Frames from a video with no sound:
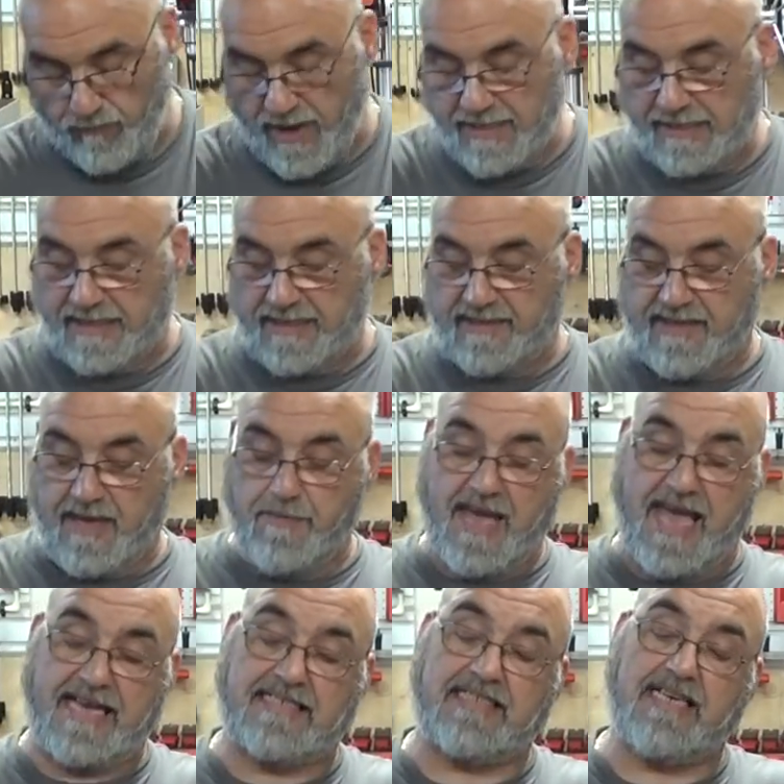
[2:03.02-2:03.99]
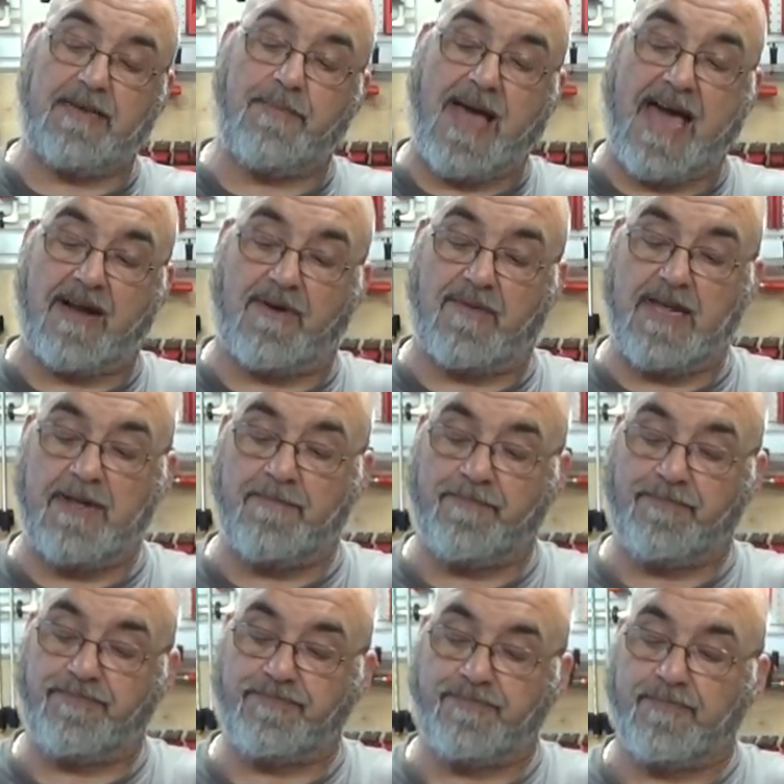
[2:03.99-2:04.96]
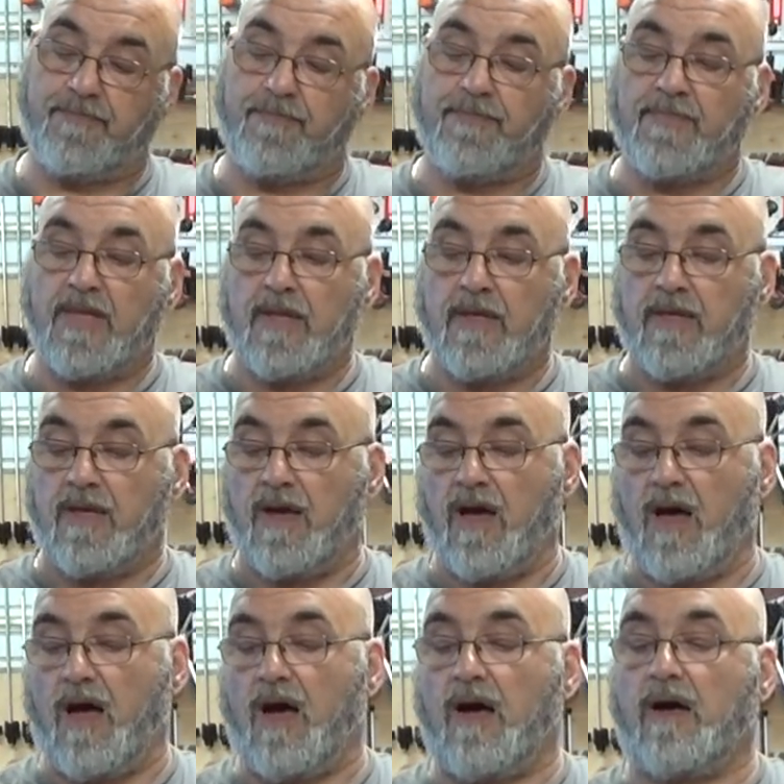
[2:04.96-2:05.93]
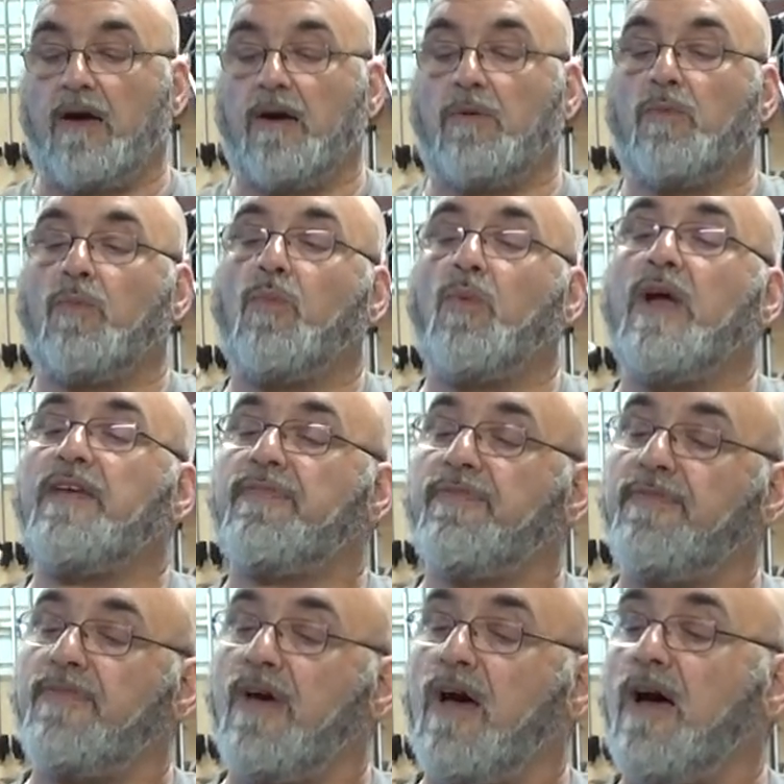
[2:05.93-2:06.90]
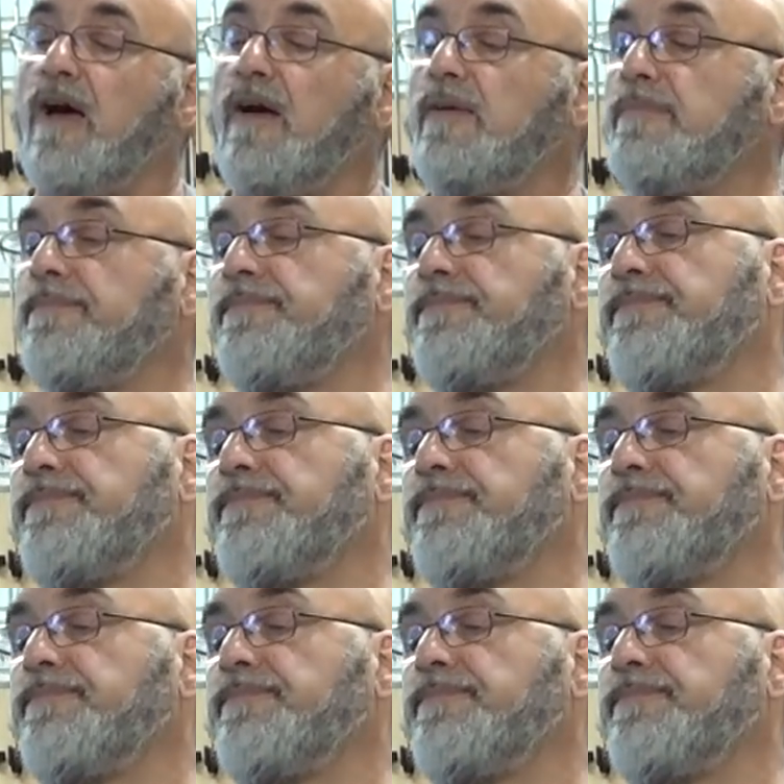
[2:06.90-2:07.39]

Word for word: red lithium XC battery uh, with um,